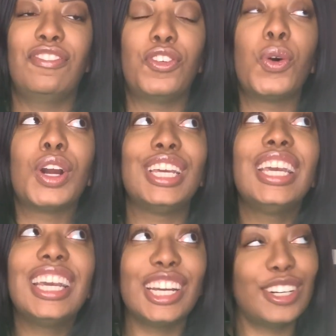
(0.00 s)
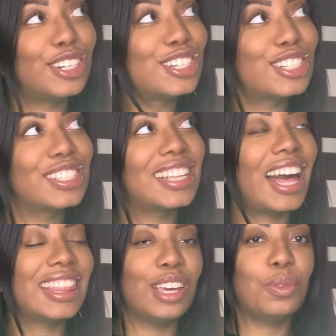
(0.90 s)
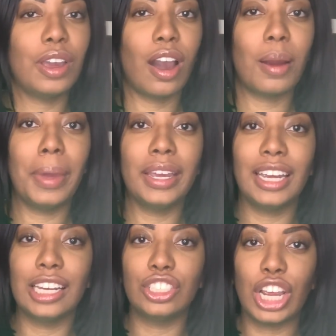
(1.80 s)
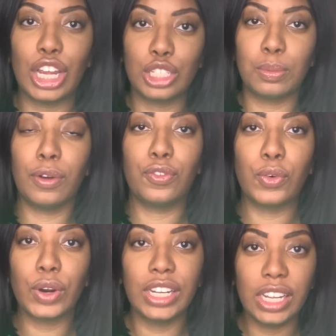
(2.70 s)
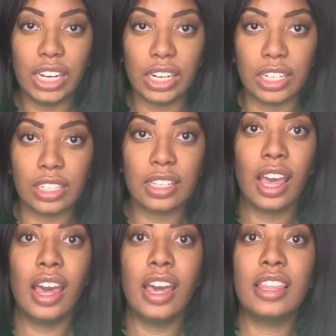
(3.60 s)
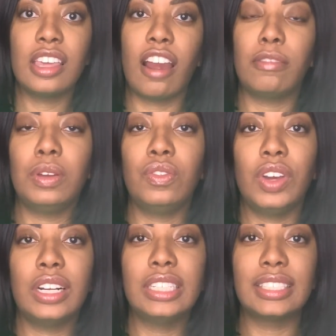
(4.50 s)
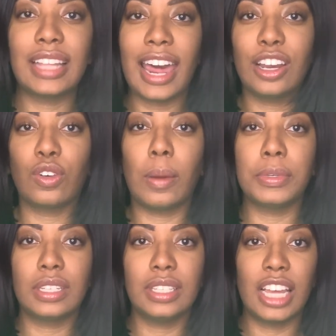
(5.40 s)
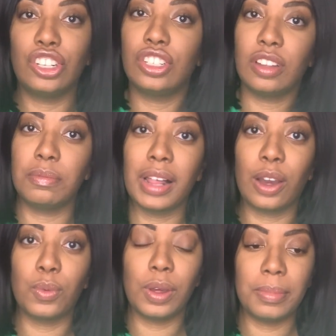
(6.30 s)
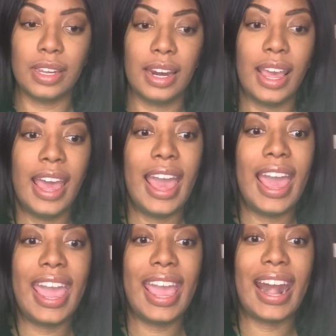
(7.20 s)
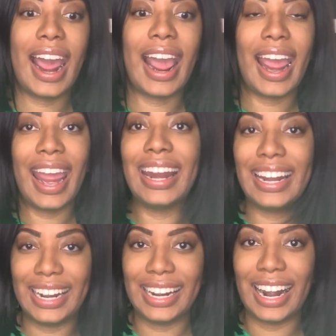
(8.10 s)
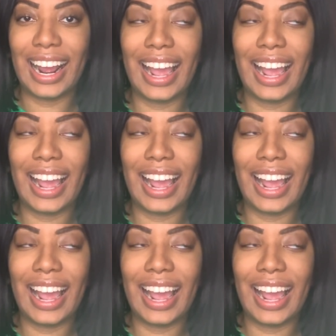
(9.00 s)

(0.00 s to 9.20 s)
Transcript: For years, I think we are making a change, but for years, there have been very static representations of Black women, and I hated it.